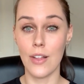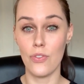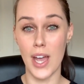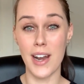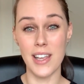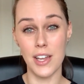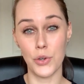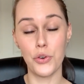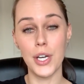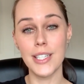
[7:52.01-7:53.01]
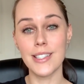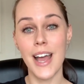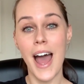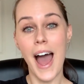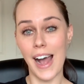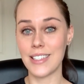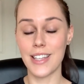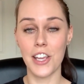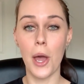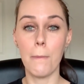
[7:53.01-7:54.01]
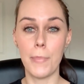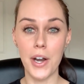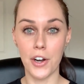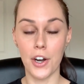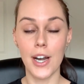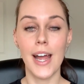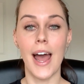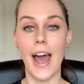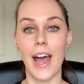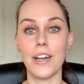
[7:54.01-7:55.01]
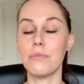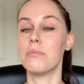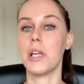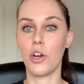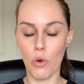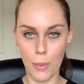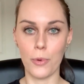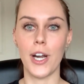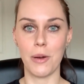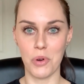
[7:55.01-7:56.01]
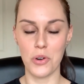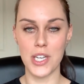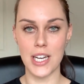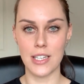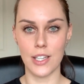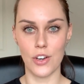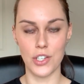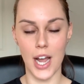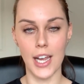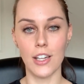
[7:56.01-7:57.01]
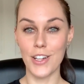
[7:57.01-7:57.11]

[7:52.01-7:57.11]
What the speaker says: And then I increase as they get better at incorporating protein into their diet.